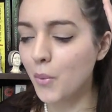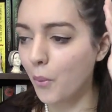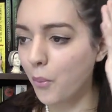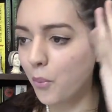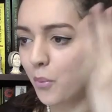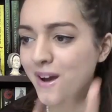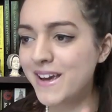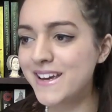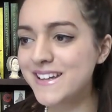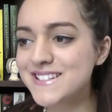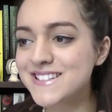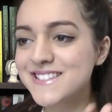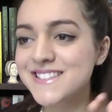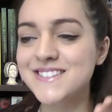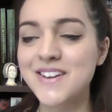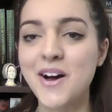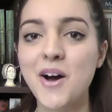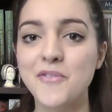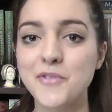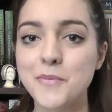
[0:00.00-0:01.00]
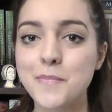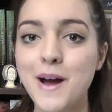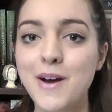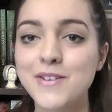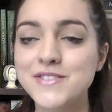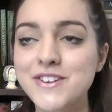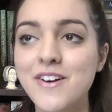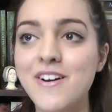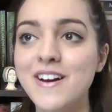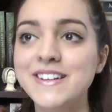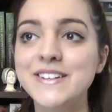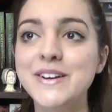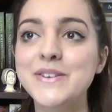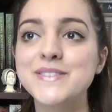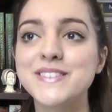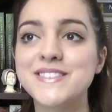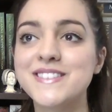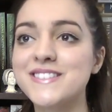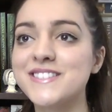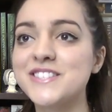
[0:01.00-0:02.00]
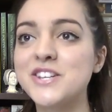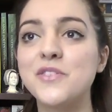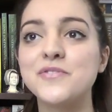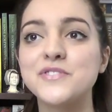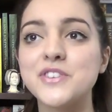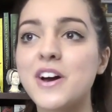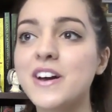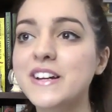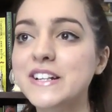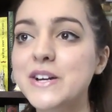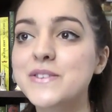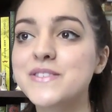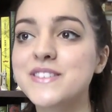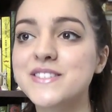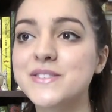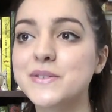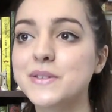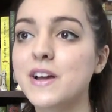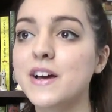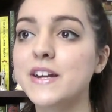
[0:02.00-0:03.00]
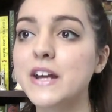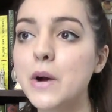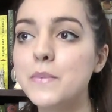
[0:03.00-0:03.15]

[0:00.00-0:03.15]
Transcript: weird stuff about diagnosis and self-diagnosis online.